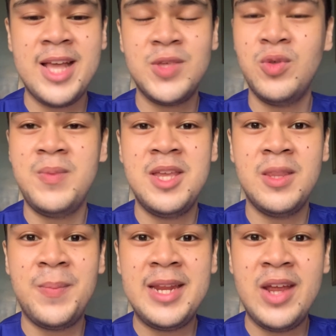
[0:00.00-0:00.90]
Next will be in
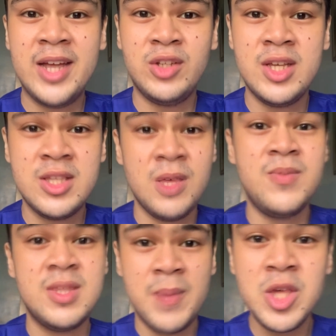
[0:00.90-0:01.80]
the pediatric
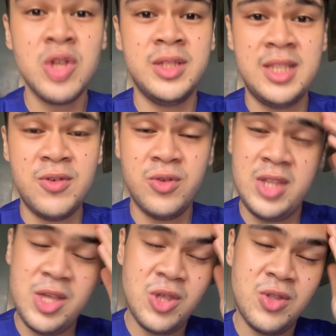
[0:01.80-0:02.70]
subspecialty
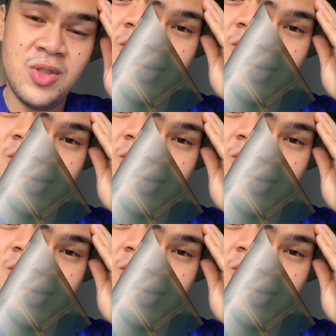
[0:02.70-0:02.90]
rotation.